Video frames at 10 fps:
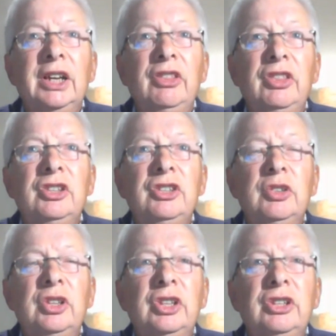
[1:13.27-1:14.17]
the,
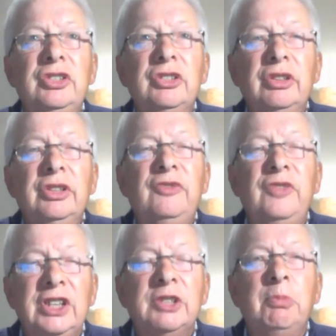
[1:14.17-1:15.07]
the, the, the
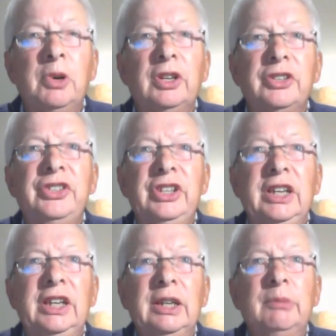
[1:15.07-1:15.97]
Fed's policy
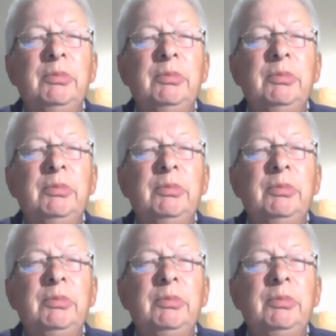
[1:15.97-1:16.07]
here,